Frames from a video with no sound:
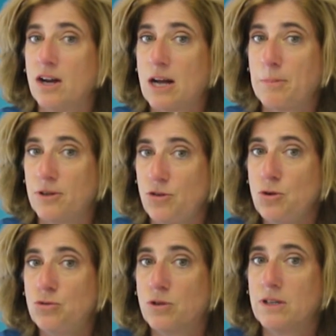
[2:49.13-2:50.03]
a couple of
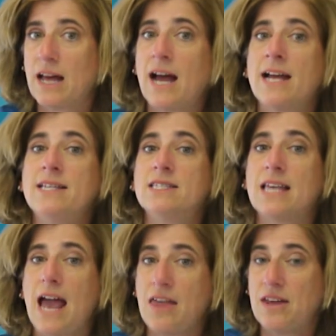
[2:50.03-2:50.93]
neutral lines,
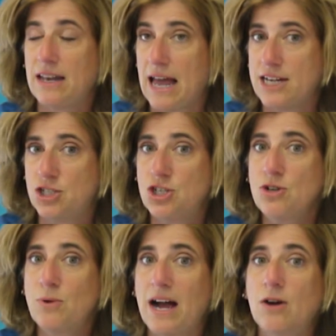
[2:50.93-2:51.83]
and then line
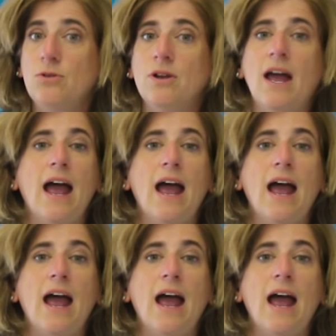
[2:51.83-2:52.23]
two out,